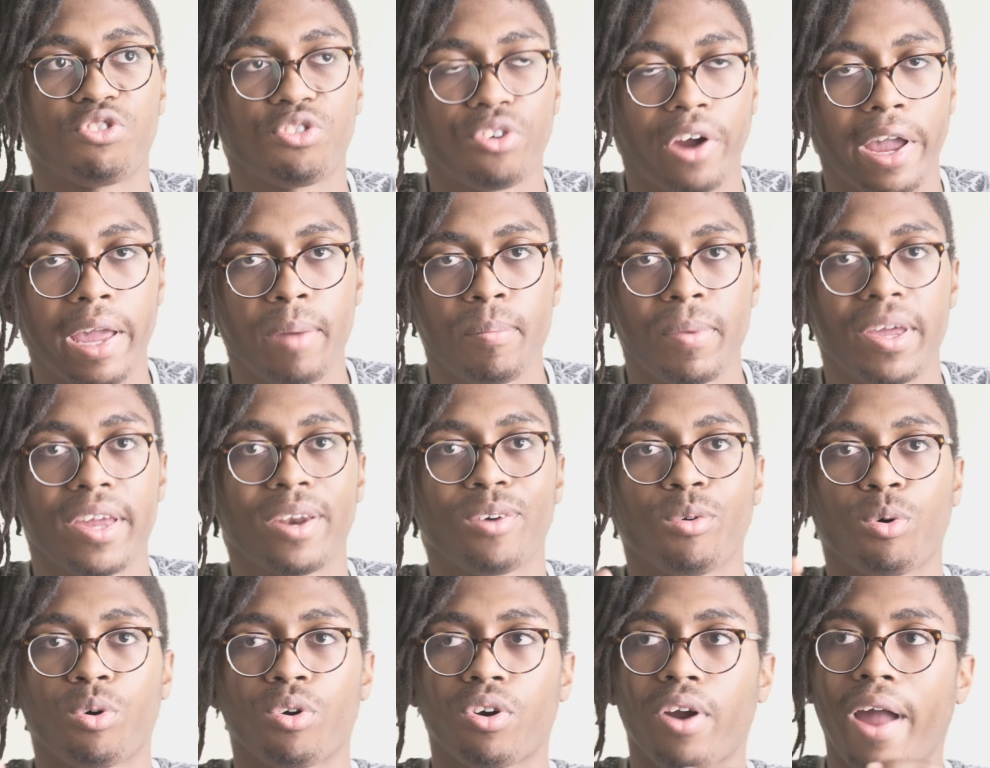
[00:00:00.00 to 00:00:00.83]

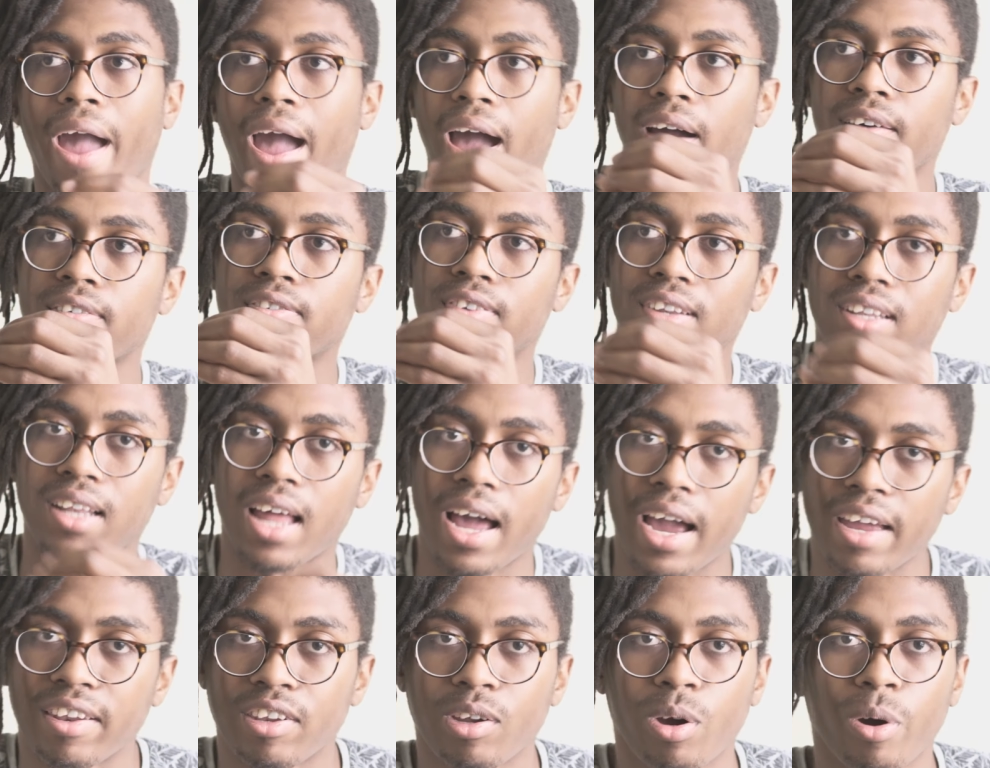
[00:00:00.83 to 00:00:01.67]
it or have
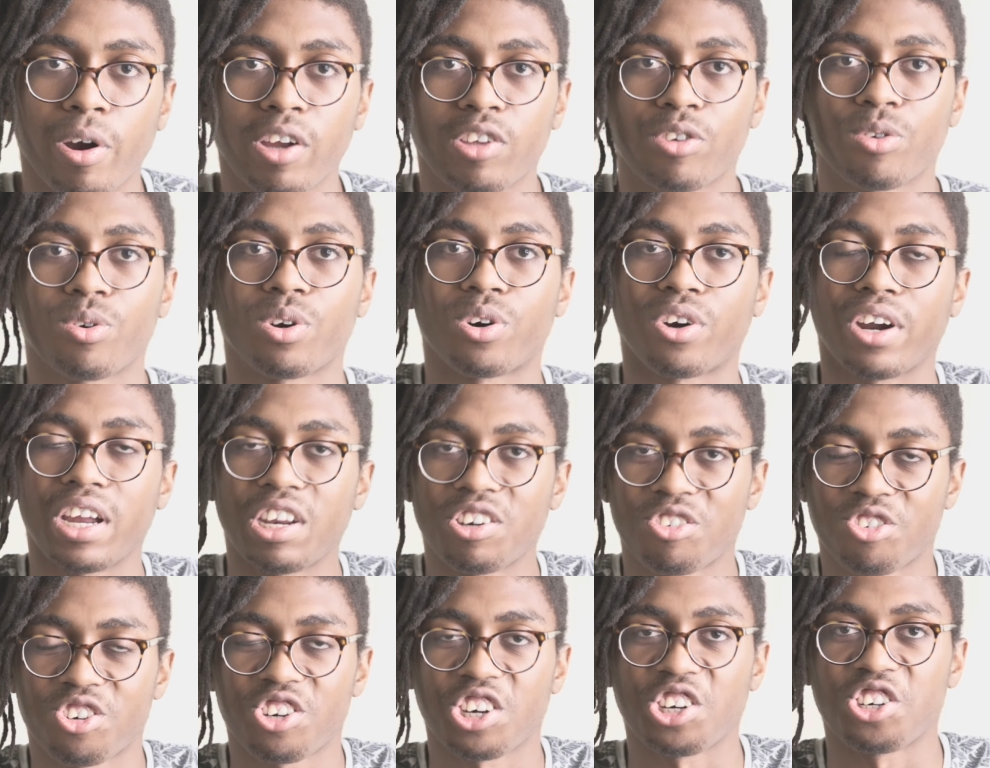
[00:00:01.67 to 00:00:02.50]
lines going through it or
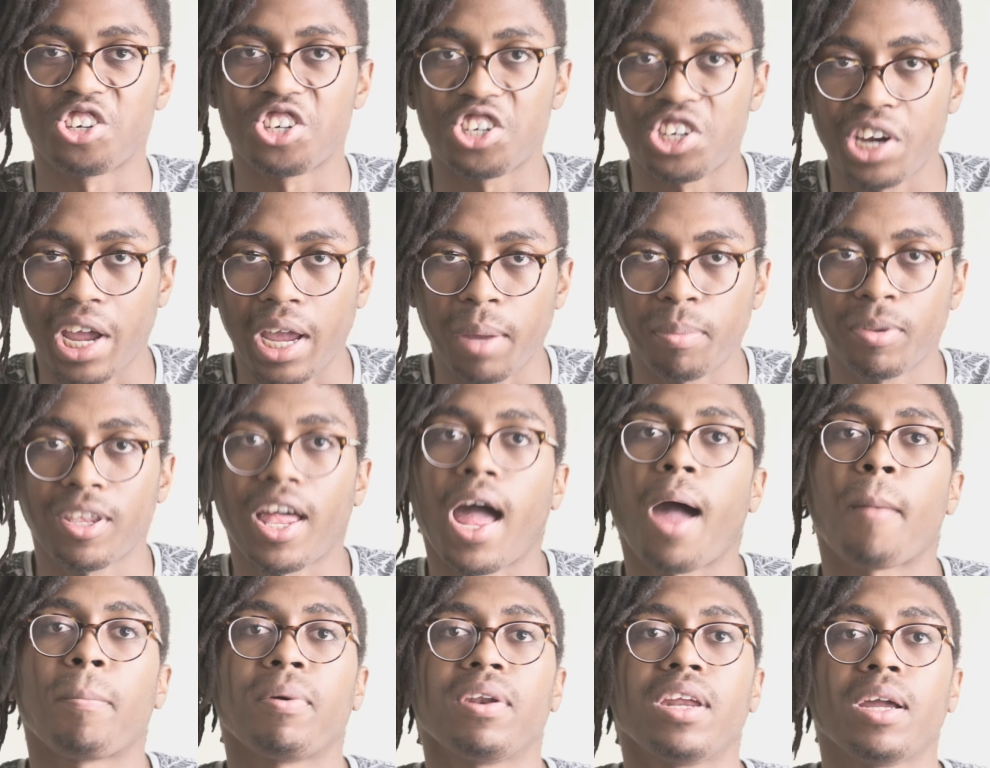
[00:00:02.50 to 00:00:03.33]
interesting shapes
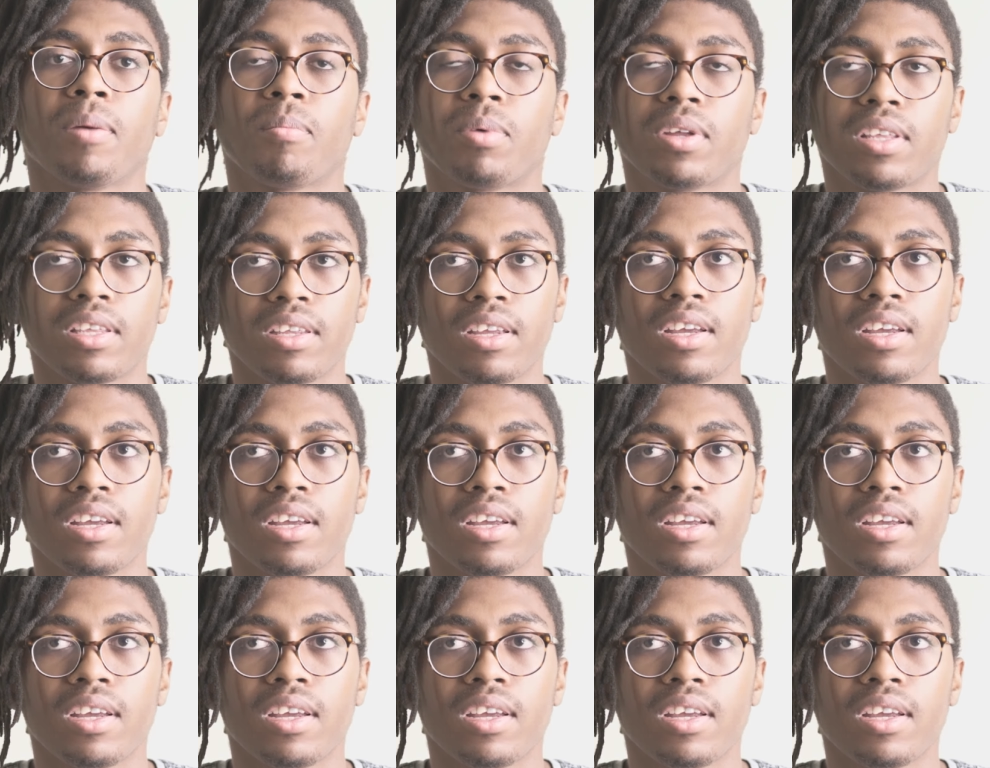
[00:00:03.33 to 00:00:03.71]
happening, but